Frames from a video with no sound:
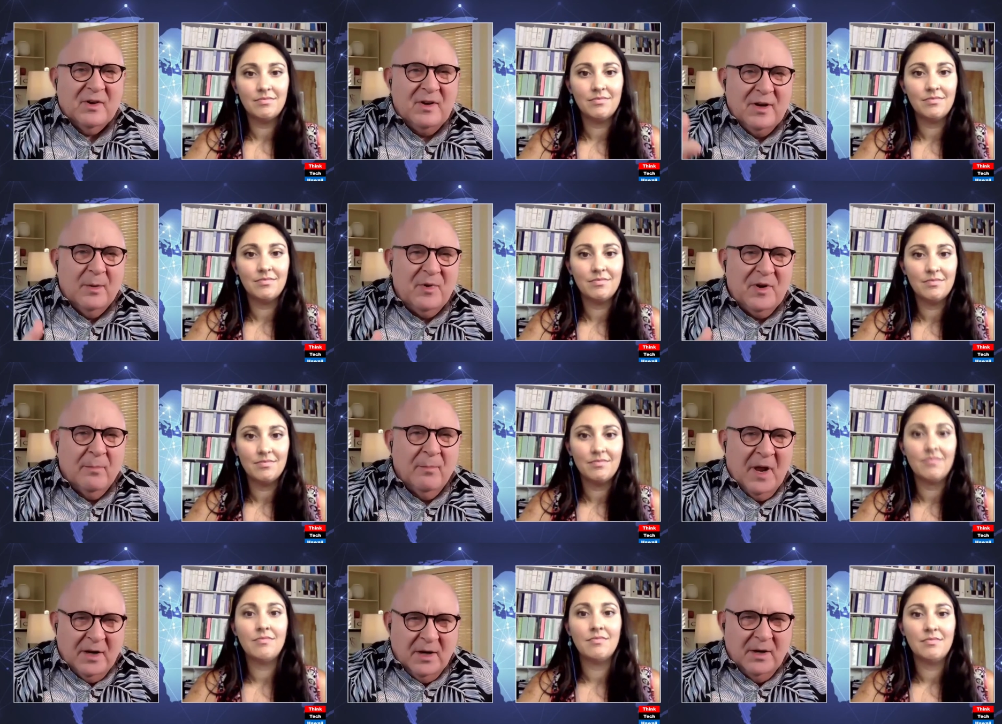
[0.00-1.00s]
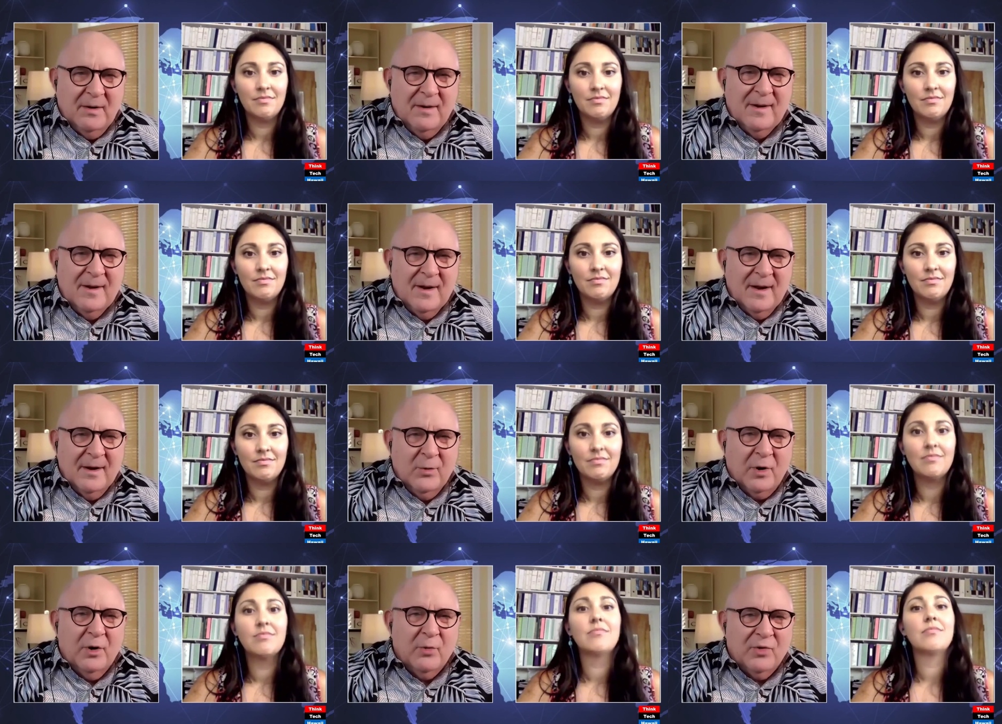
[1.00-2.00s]
Speaker 1: it need to be amended in
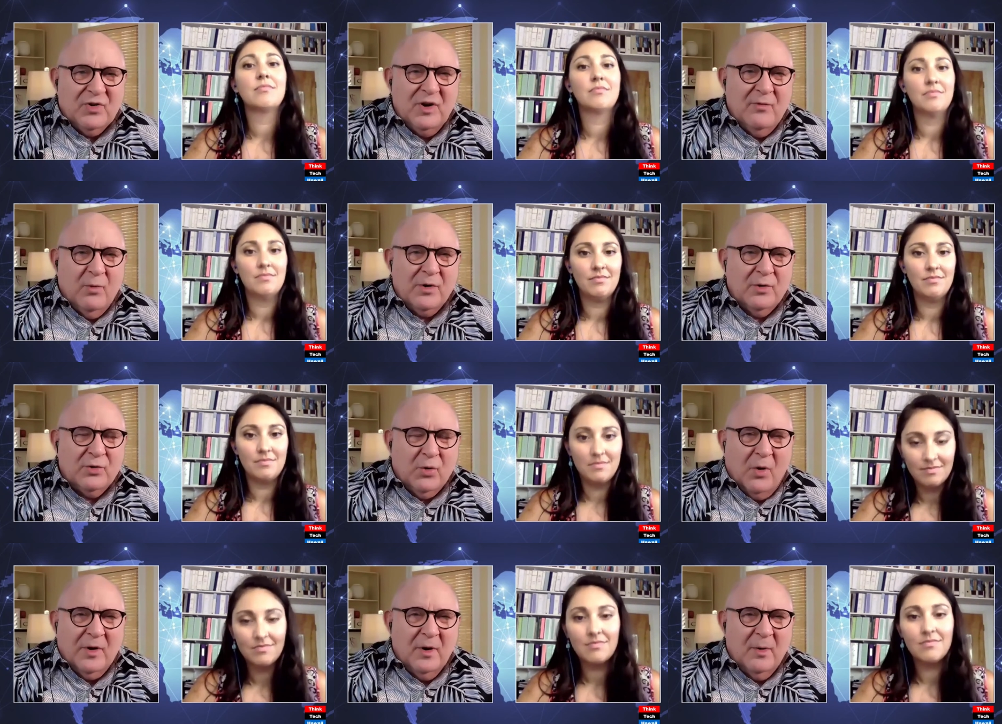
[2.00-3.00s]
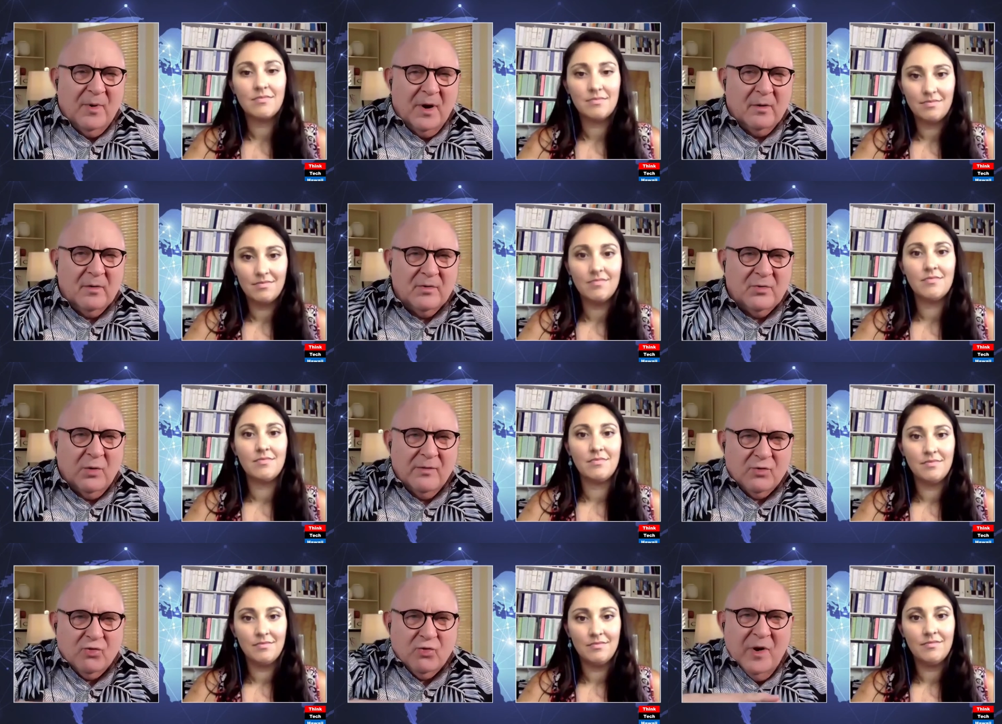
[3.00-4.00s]
order to achieve what you're talking about, a sort
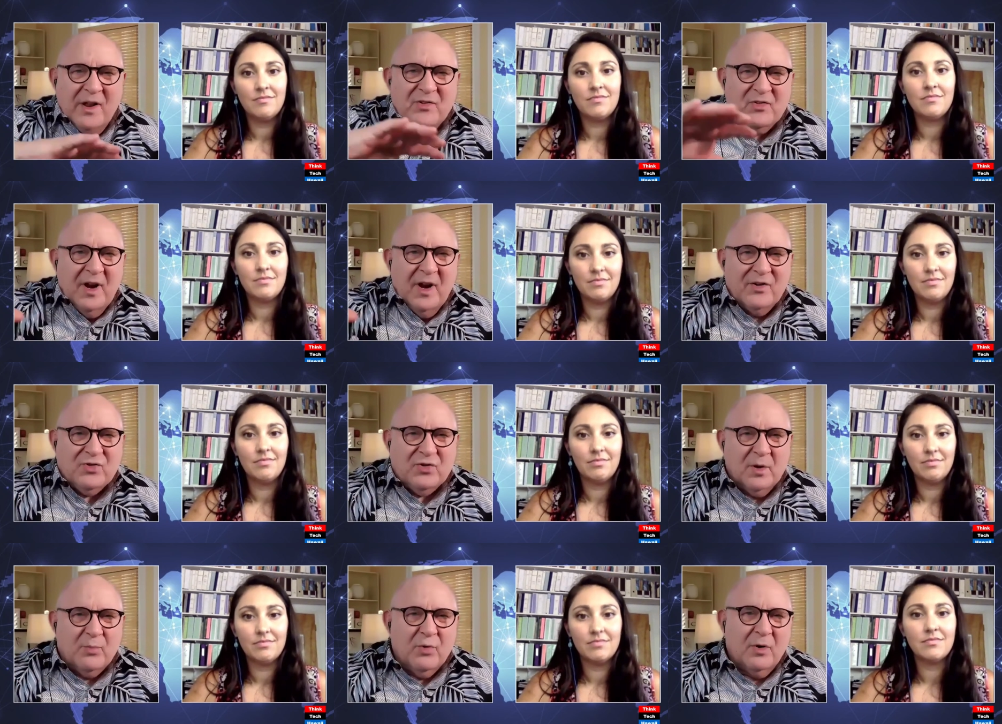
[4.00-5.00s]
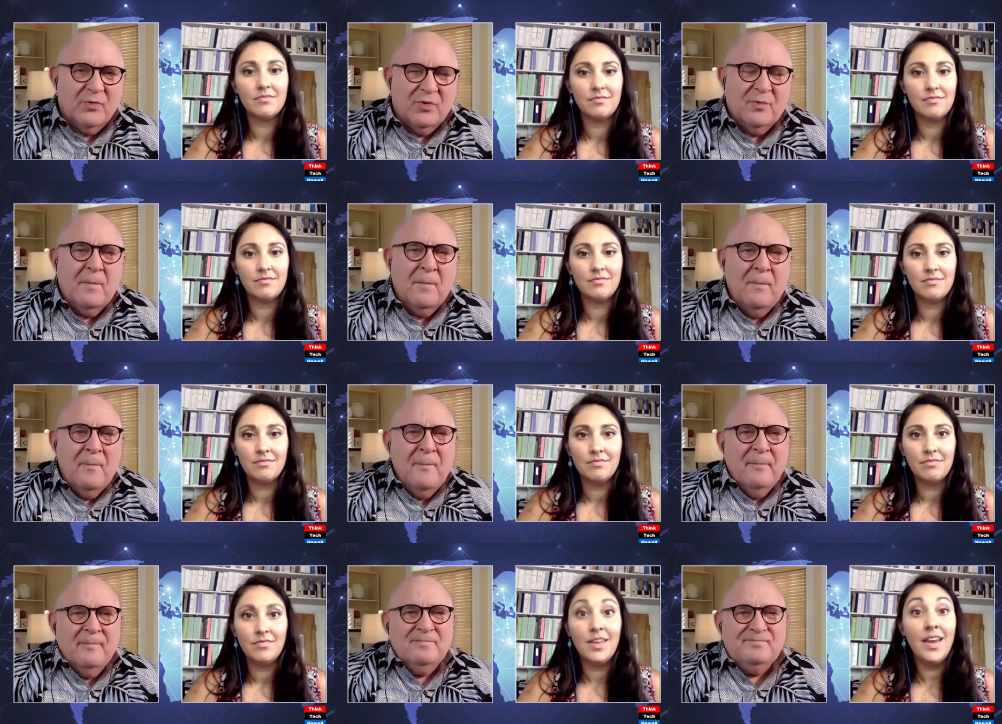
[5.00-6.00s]
of transnational approach?
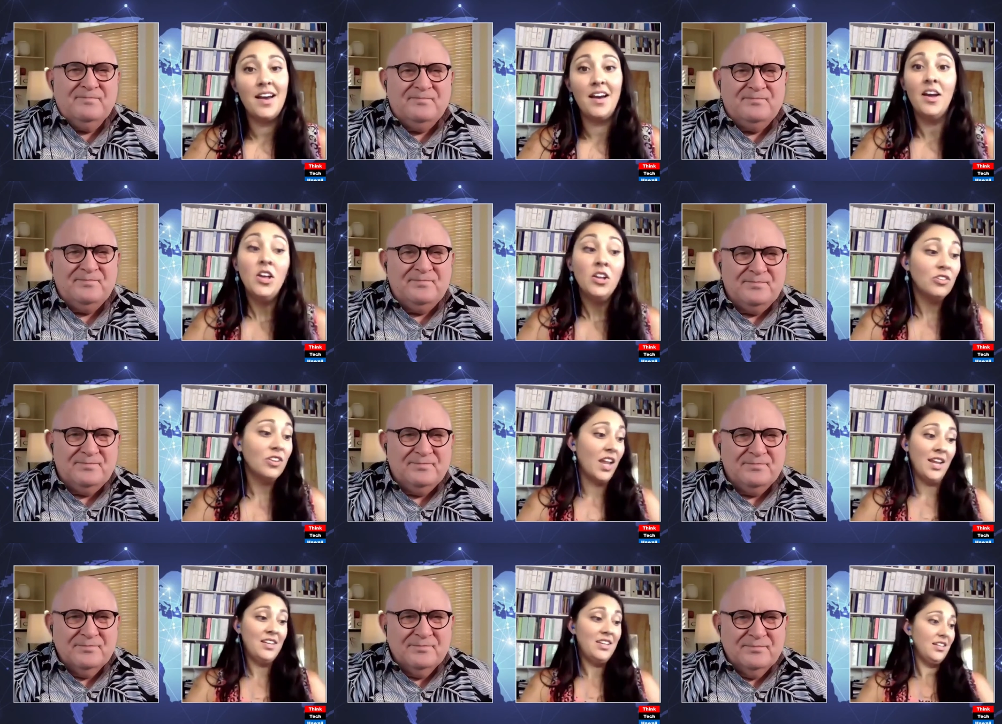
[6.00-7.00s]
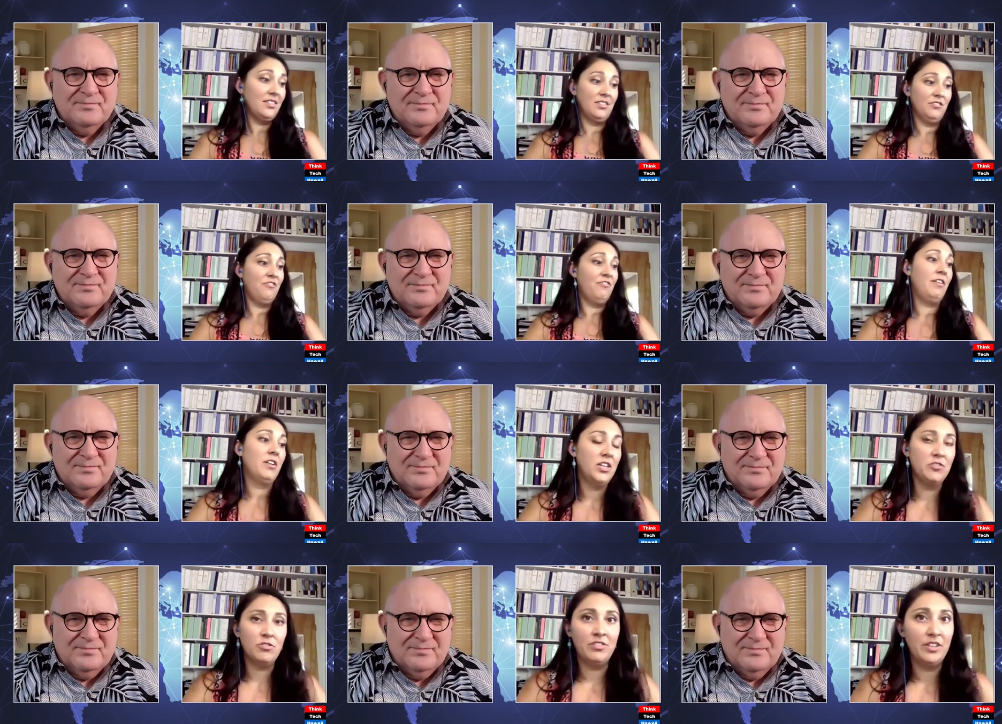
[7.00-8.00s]
Speaker 2: Yeah. So the ATS is a very
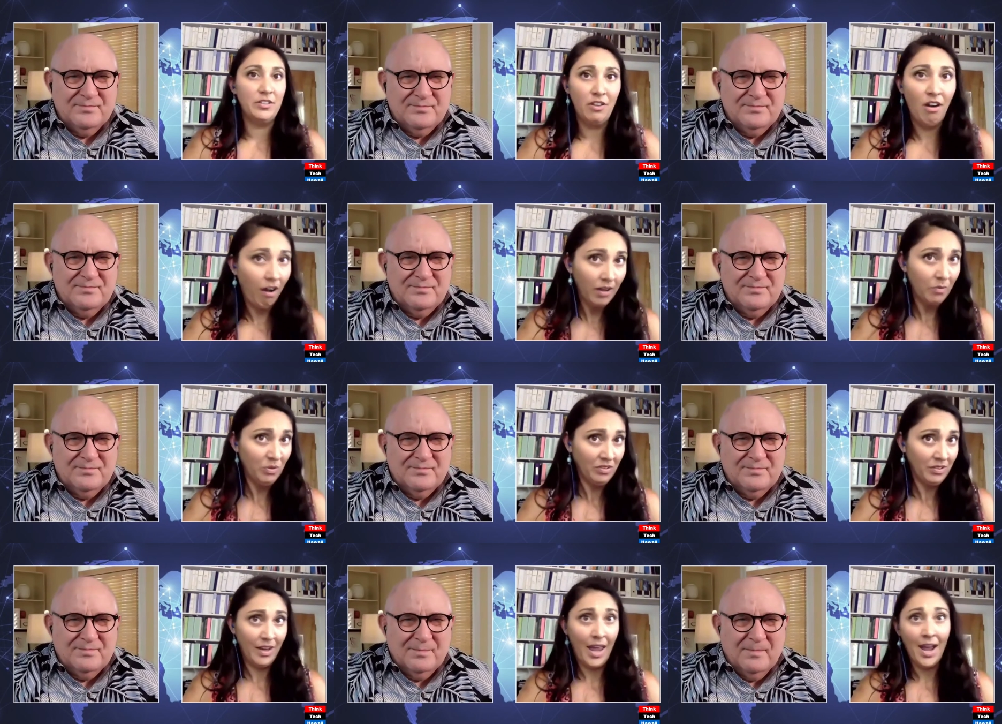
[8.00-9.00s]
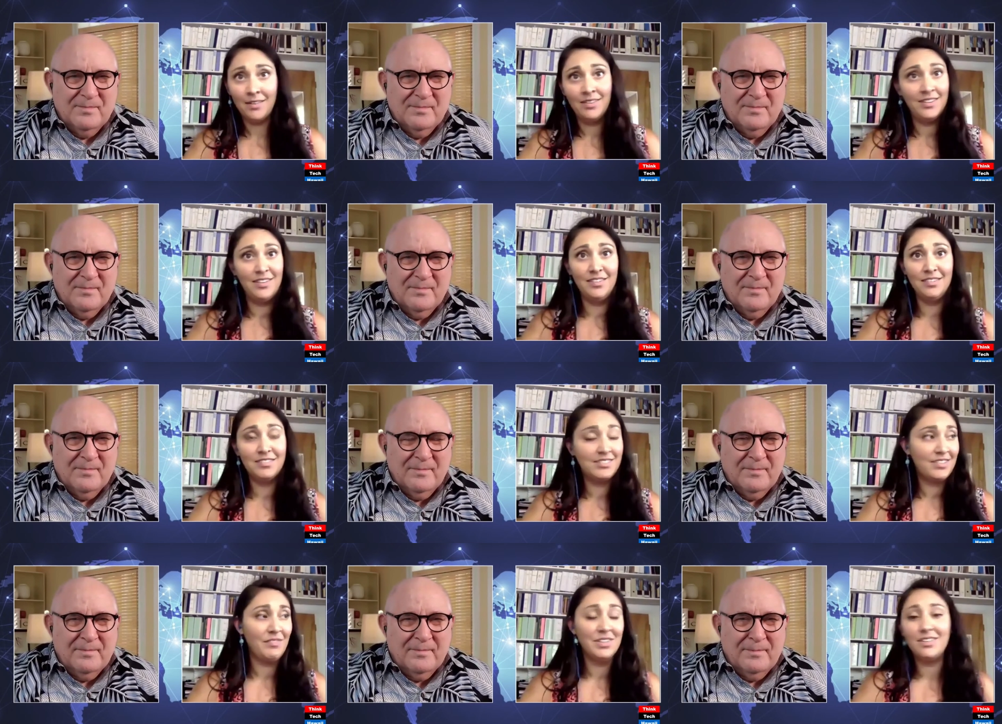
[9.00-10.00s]
interesting law. It was enacted in
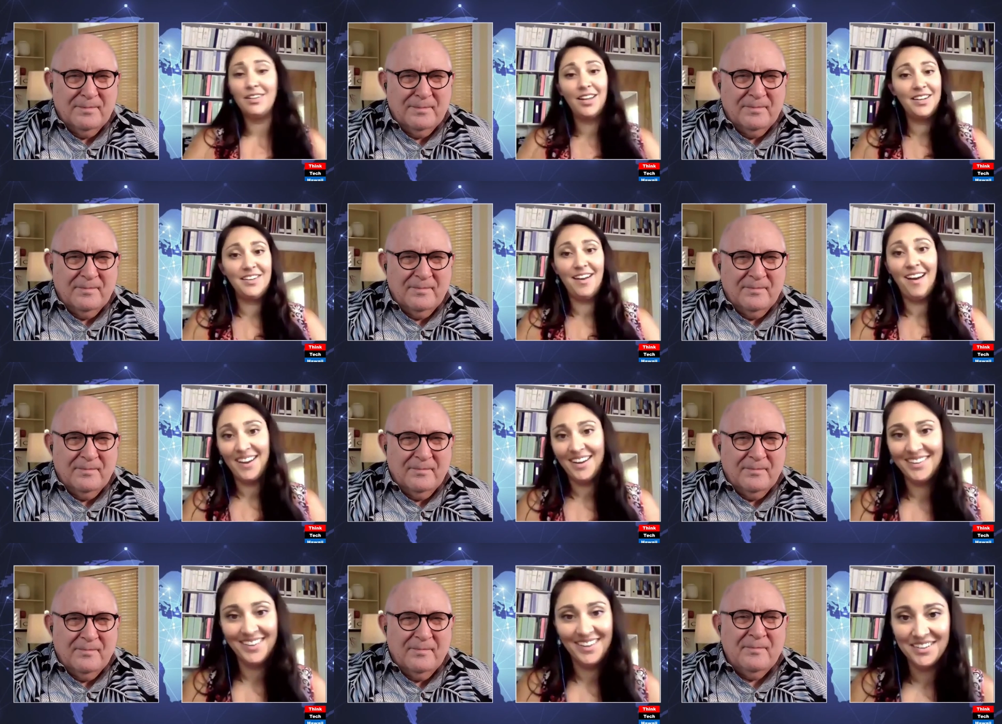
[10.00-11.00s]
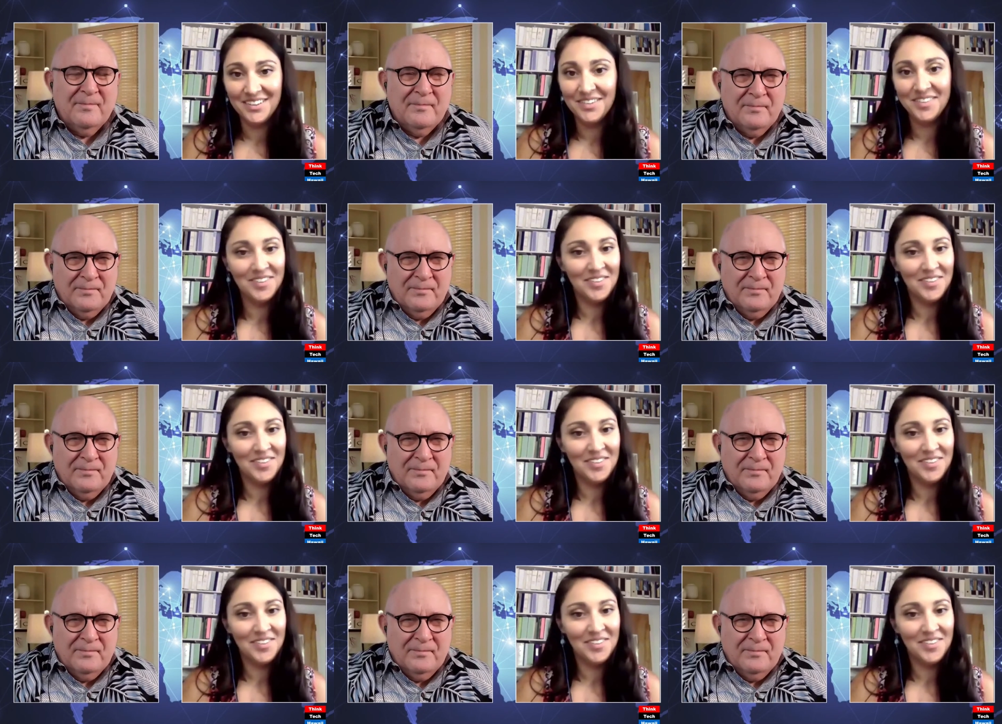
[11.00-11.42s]
1789, and